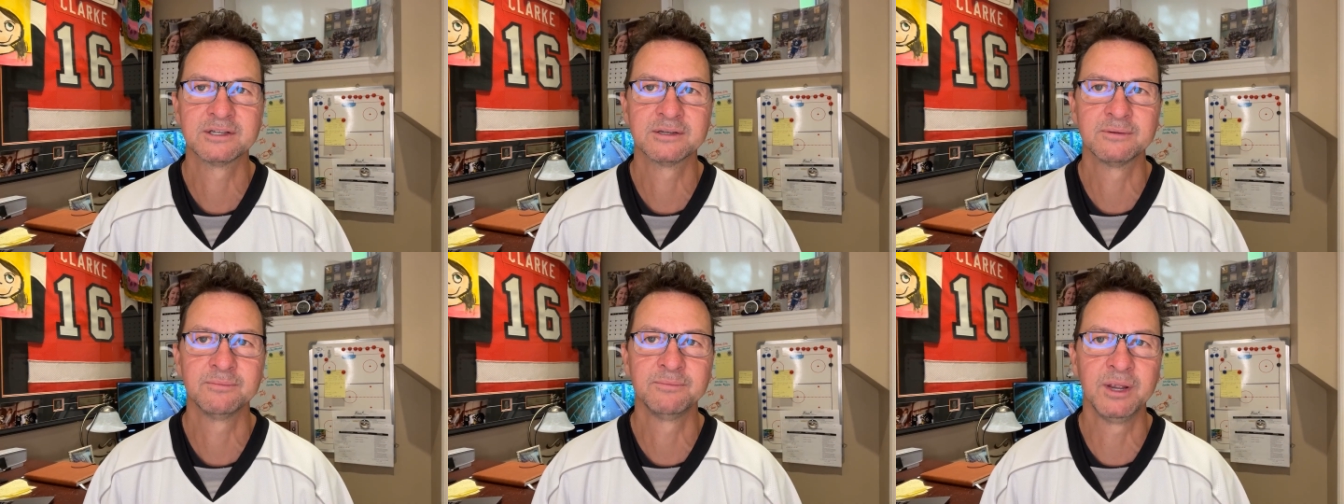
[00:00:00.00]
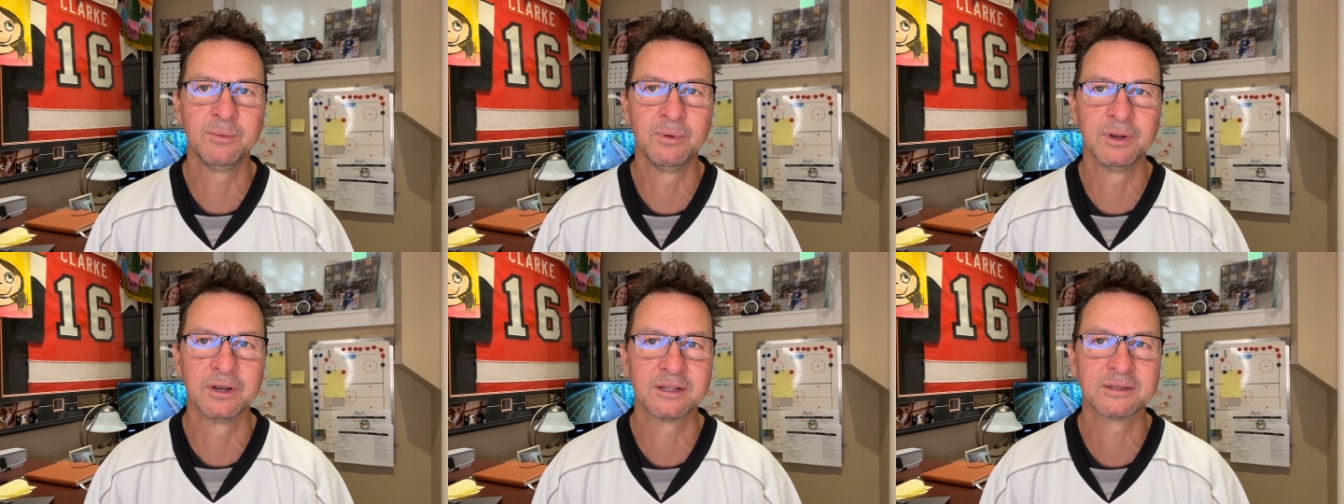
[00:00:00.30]

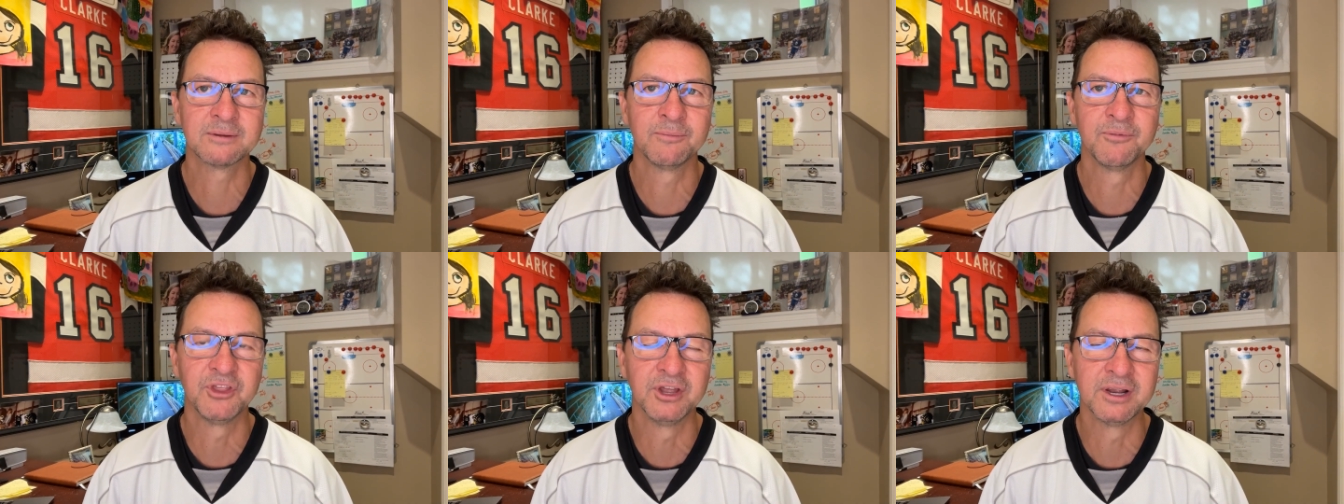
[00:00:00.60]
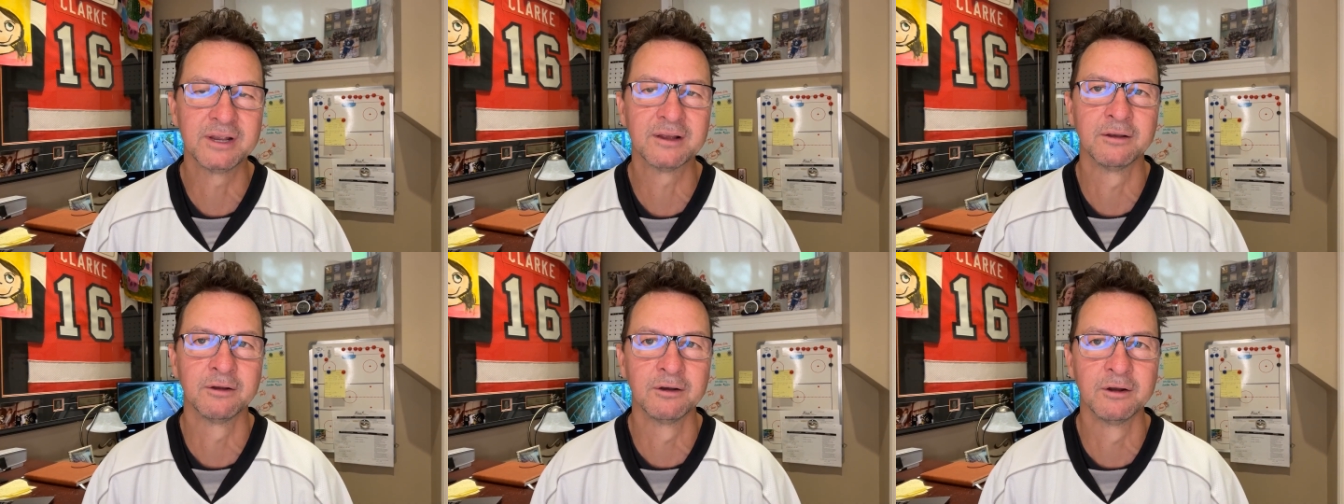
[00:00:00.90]
Maybe let them
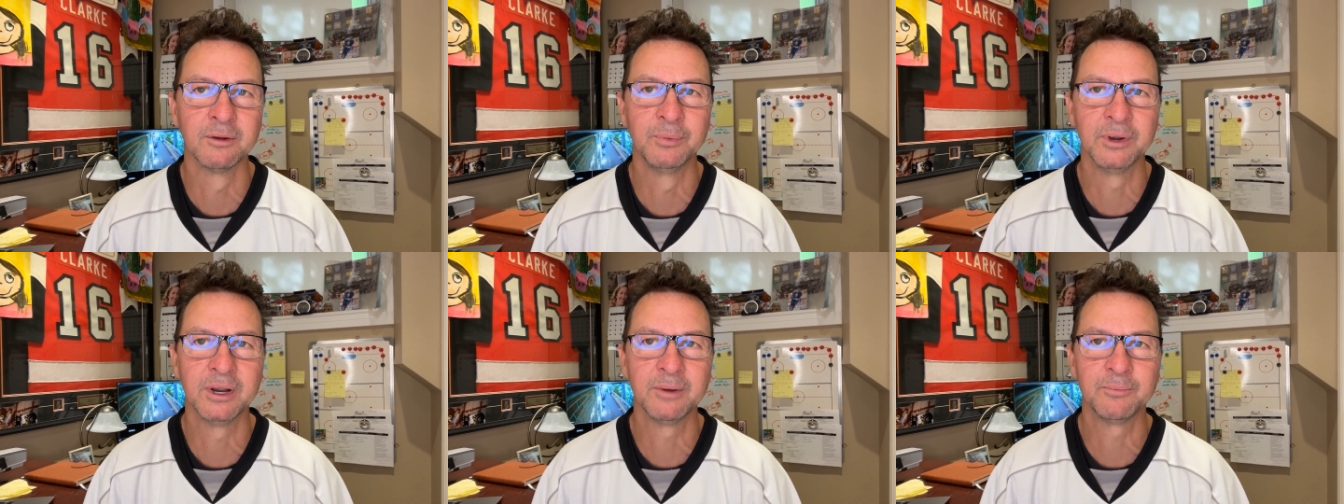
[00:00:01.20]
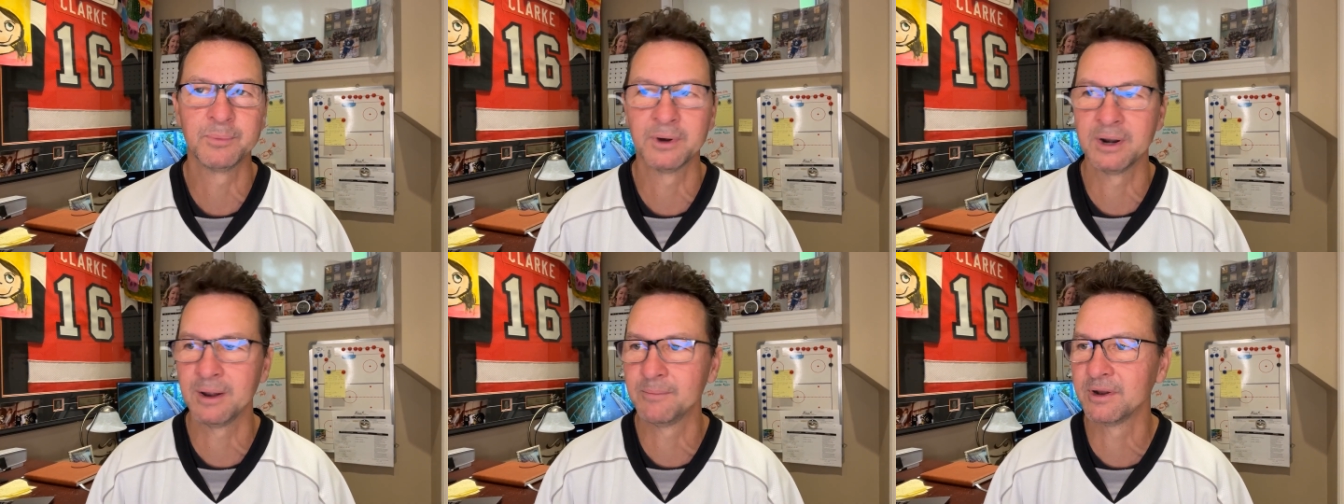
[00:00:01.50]
think a little bit,
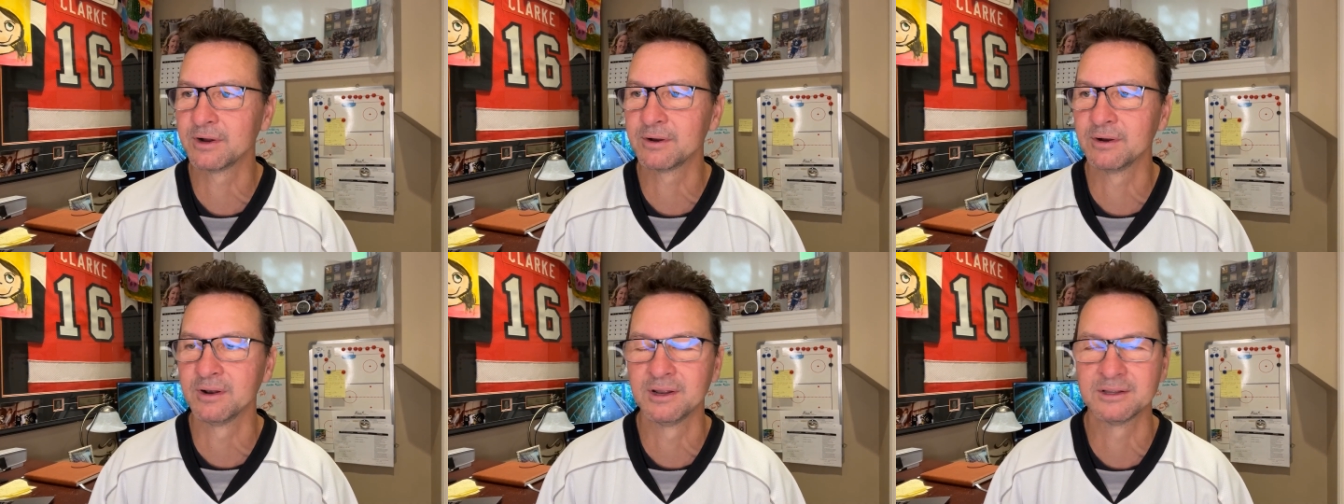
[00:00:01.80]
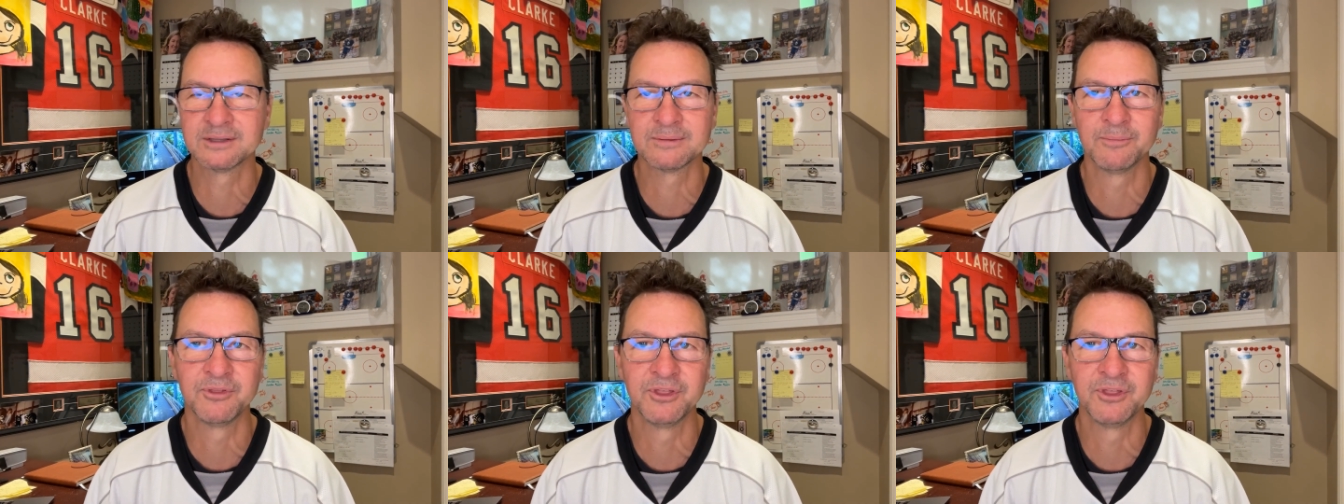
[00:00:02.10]
but I'm not going to let them